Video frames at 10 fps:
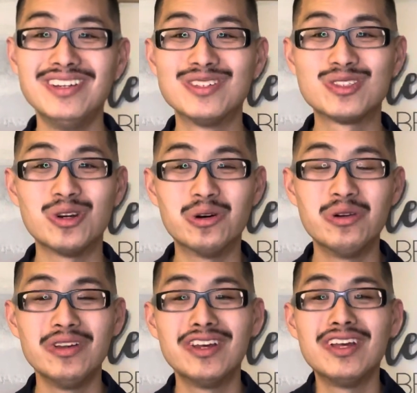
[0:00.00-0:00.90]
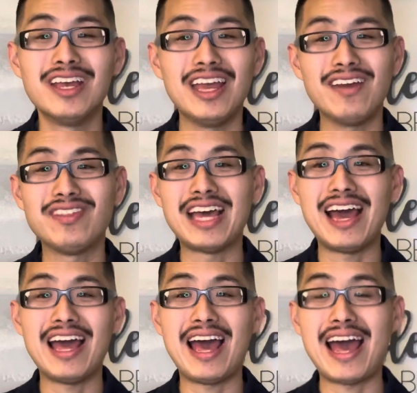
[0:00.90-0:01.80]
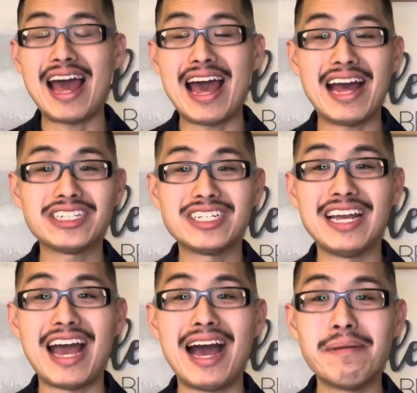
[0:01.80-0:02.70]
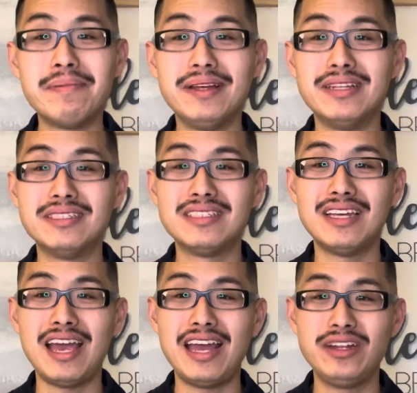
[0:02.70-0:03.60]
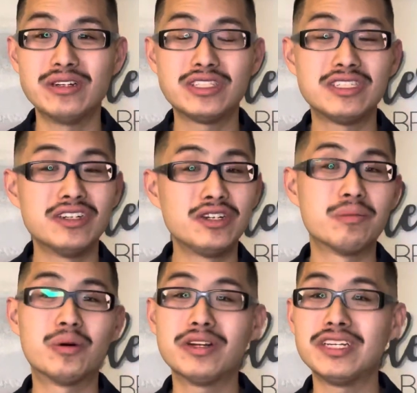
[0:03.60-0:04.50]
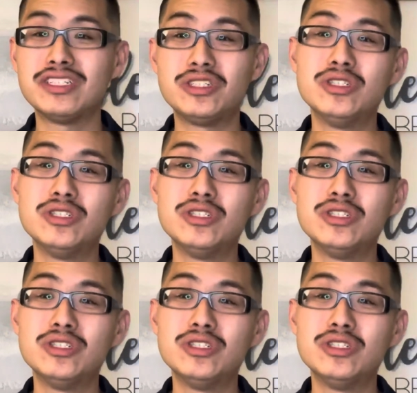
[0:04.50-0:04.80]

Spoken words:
So if that actually happens and you're still in your mortgage,